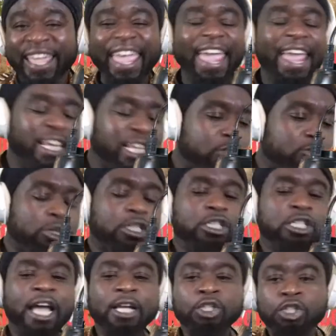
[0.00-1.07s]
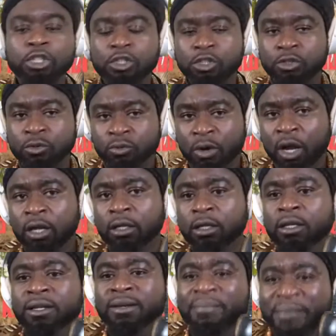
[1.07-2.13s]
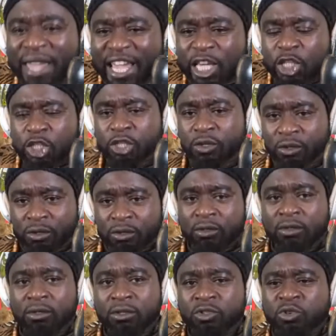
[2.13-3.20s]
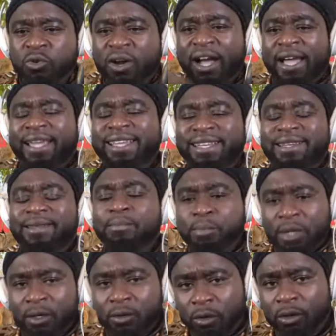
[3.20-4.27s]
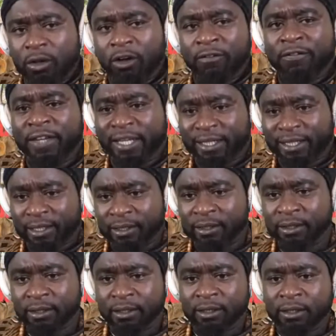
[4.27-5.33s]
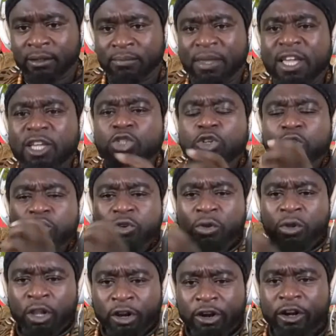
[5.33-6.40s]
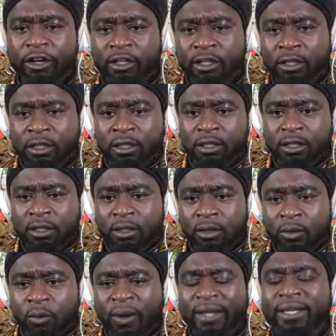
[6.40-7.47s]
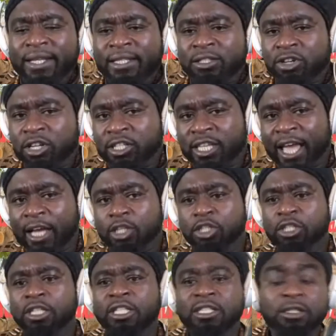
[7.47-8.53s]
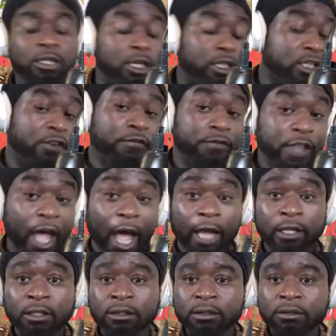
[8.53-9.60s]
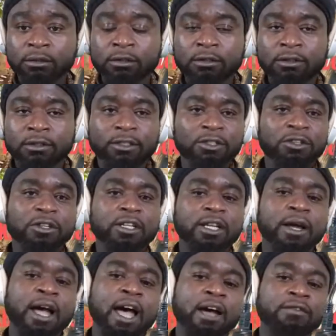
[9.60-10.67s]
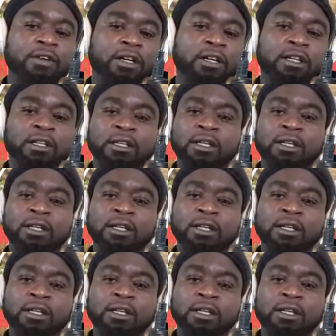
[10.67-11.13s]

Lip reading: Any transactions you run, make sure you are in the middle of it. Make sure you learn what the transaction is. Because if not, you're going to have a